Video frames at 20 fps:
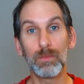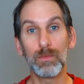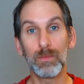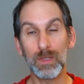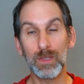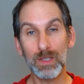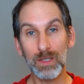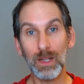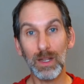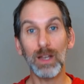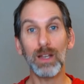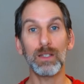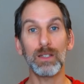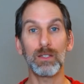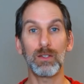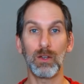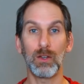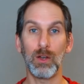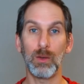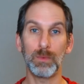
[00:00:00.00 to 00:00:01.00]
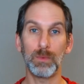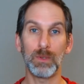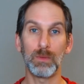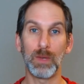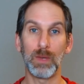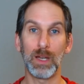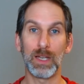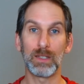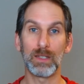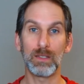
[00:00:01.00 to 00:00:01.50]
start to
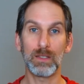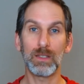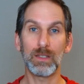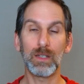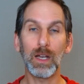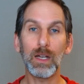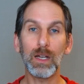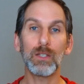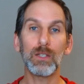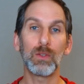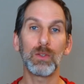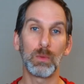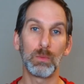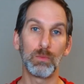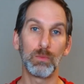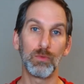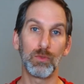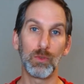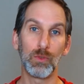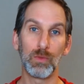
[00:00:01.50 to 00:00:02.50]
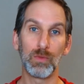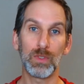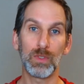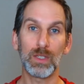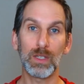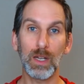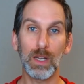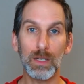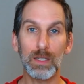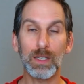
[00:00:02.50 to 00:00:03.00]
optimize, start to improve,
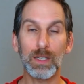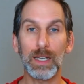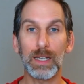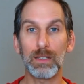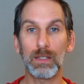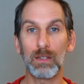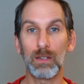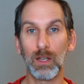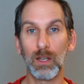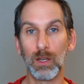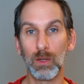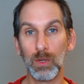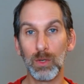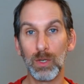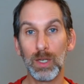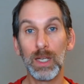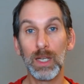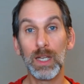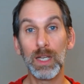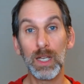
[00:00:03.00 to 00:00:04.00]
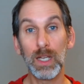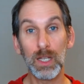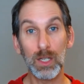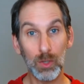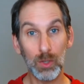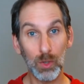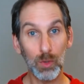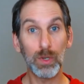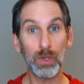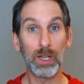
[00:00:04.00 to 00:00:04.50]
start to get to know
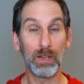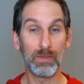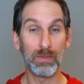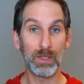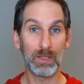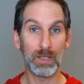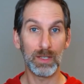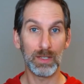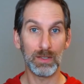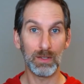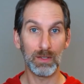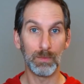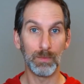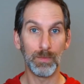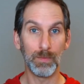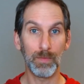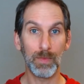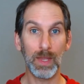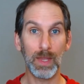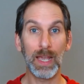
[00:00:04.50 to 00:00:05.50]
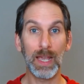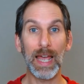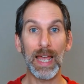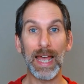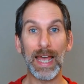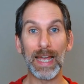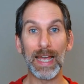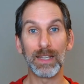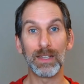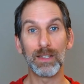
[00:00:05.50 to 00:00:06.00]
your nervous system
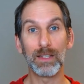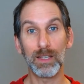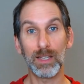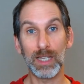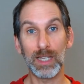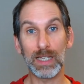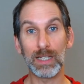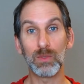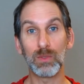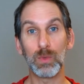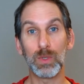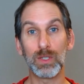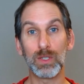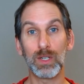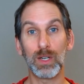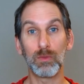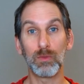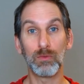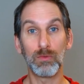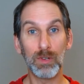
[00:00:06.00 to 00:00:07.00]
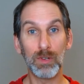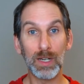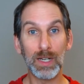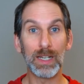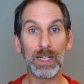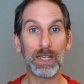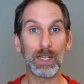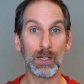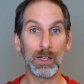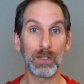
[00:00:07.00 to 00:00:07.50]
and the things which are
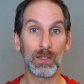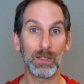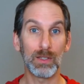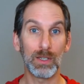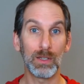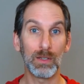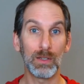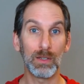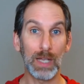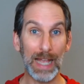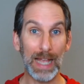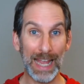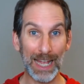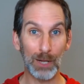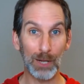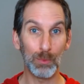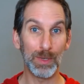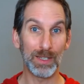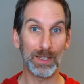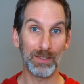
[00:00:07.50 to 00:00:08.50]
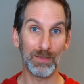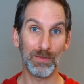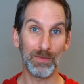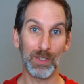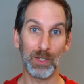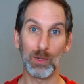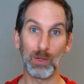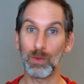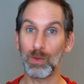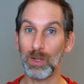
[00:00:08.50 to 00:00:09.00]
really going to help it to
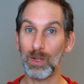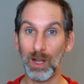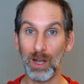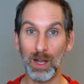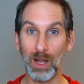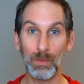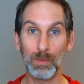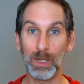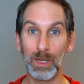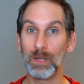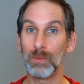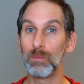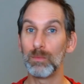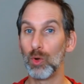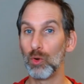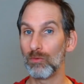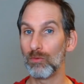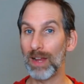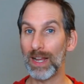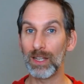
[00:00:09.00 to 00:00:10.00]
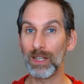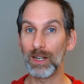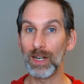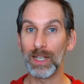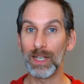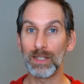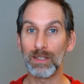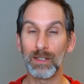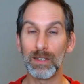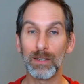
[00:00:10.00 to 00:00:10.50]
feel calmer, more
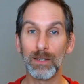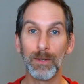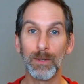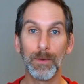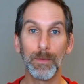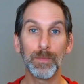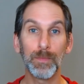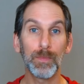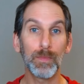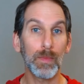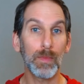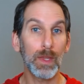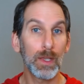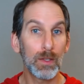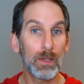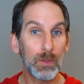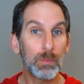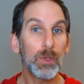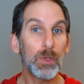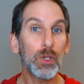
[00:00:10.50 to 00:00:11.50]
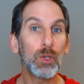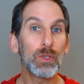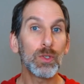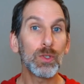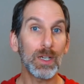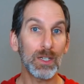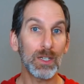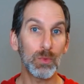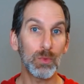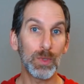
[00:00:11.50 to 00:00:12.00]
regulated, to put you in
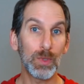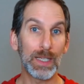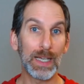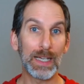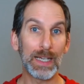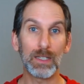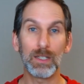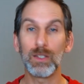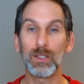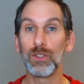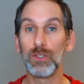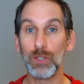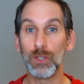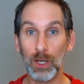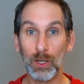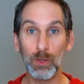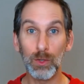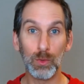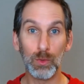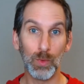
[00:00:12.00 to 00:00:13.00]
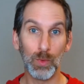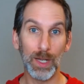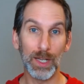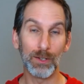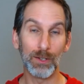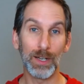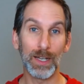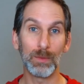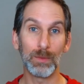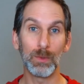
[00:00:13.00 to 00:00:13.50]
touch with that zone where
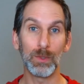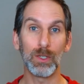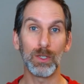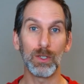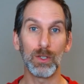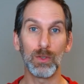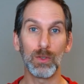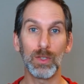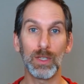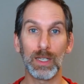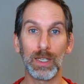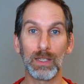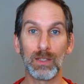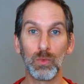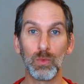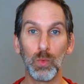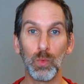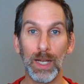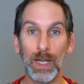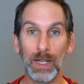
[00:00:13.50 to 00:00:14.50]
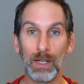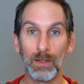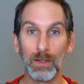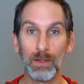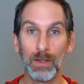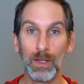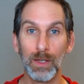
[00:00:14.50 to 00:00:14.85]
you're able to do things well.